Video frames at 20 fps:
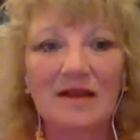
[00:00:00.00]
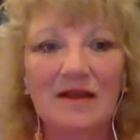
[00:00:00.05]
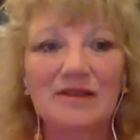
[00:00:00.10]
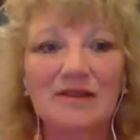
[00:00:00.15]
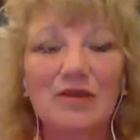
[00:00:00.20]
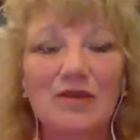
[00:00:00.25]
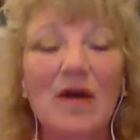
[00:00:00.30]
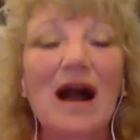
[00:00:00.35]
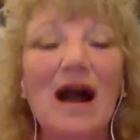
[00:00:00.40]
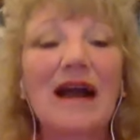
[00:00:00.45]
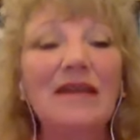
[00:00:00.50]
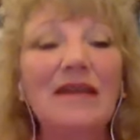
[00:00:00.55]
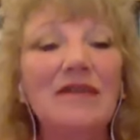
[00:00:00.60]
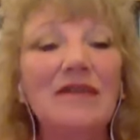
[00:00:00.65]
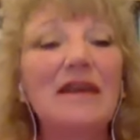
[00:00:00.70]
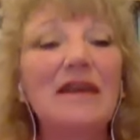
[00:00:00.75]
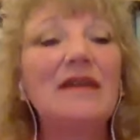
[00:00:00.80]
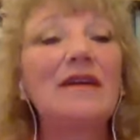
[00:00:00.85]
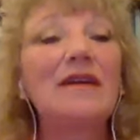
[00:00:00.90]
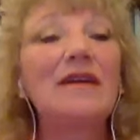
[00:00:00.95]
So I
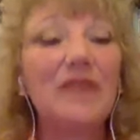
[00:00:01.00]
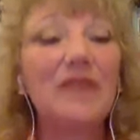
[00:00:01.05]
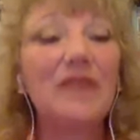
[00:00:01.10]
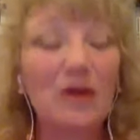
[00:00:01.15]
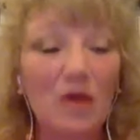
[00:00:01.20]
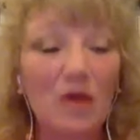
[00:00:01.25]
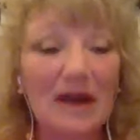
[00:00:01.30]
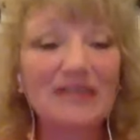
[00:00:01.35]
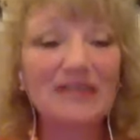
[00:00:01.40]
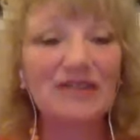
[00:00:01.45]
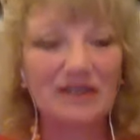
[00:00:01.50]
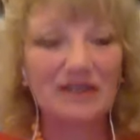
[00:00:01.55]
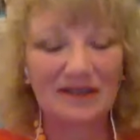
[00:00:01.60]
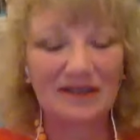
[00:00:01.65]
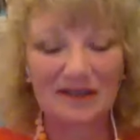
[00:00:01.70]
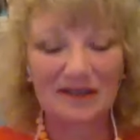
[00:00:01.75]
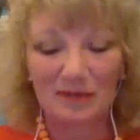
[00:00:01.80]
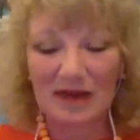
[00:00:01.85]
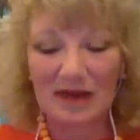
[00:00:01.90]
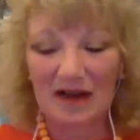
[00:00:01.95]
think the
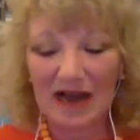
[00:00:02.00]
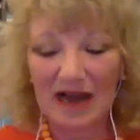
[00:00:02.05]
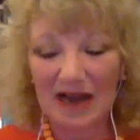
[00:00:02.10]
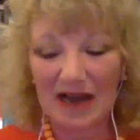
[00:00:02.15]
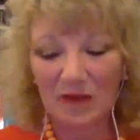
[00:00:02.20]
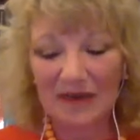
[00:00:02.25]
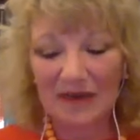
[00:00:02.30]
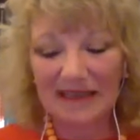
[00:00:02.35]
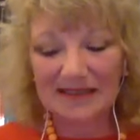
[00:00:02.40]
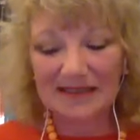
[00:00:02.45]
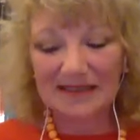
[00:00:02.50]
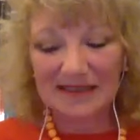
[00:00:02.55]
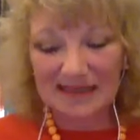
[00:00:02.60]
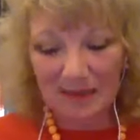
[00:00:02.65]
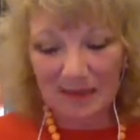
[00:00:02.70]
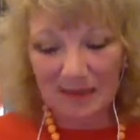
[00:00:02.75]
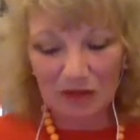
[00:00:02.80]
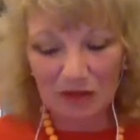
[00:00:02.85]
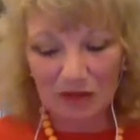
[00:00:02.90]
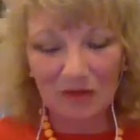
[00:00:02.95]
questions about how we
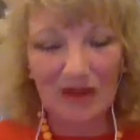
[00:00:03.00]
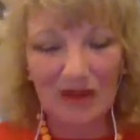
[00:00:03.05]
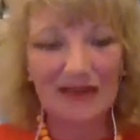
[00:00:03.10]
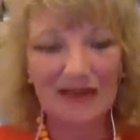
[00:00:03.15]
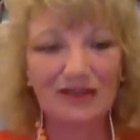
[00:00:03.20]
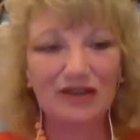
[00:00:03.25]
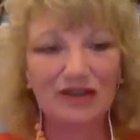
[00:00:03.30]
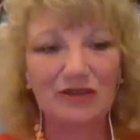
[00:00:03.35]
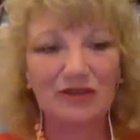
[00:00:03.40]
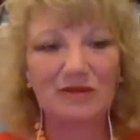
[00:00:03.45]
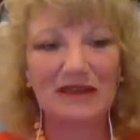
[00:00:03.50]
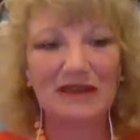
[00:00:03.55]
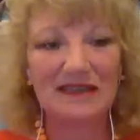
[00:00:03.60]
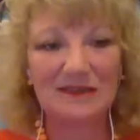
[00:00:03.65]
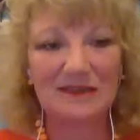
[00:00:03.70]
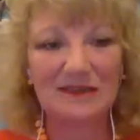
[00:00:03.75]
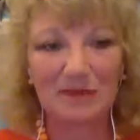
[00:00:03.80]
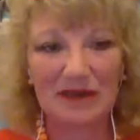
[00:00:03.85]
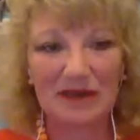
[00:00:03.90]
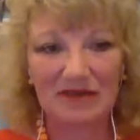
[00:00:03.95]
conceptualize human
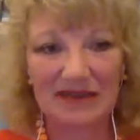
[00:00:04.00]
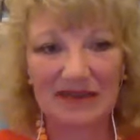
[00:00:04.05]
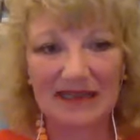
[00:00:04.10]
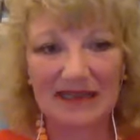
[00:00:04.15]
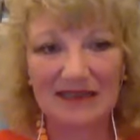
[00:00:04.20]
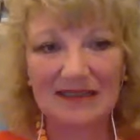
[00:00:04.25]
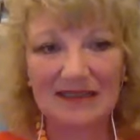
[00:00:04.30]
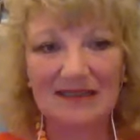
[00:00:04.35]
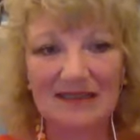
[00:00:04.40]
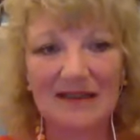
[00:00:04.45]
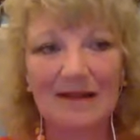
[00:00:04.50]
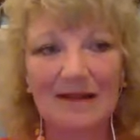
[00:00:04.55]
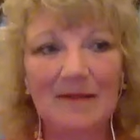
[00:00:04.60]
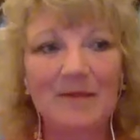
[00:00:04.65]
experience,